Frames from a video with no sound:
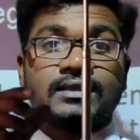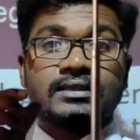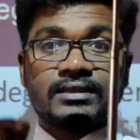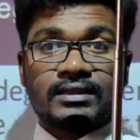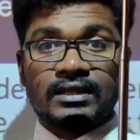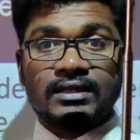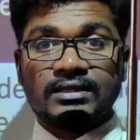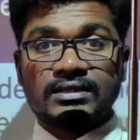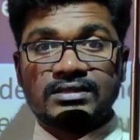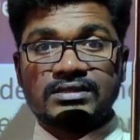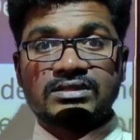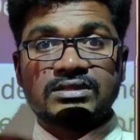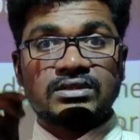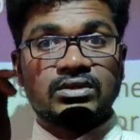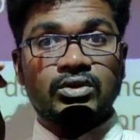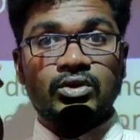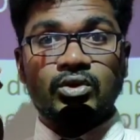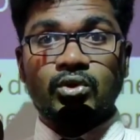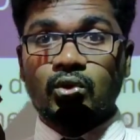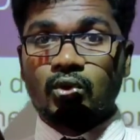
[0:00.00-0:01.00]
There is
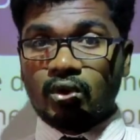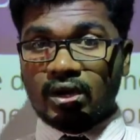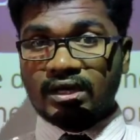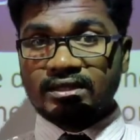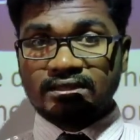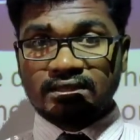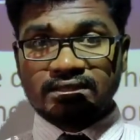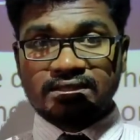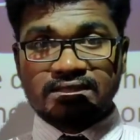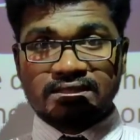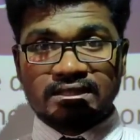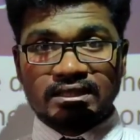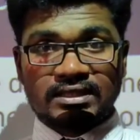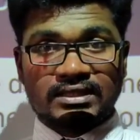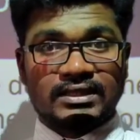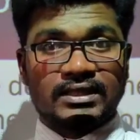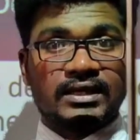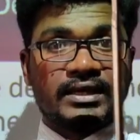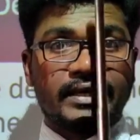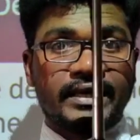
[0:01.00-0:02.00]
no other
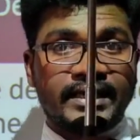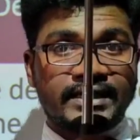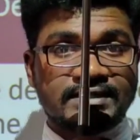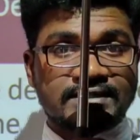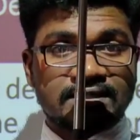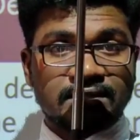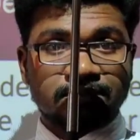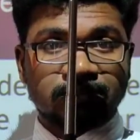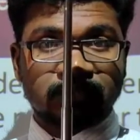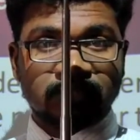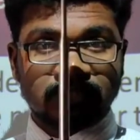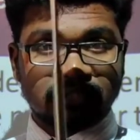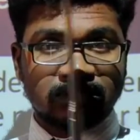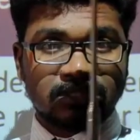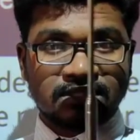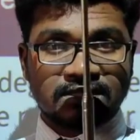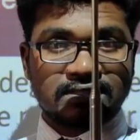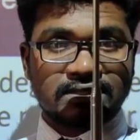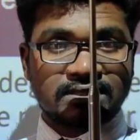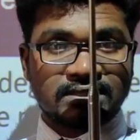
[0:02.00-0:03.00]
stick except
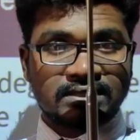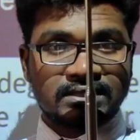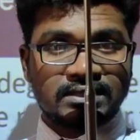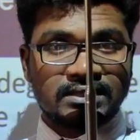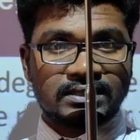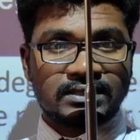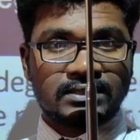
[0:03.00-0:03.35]
this.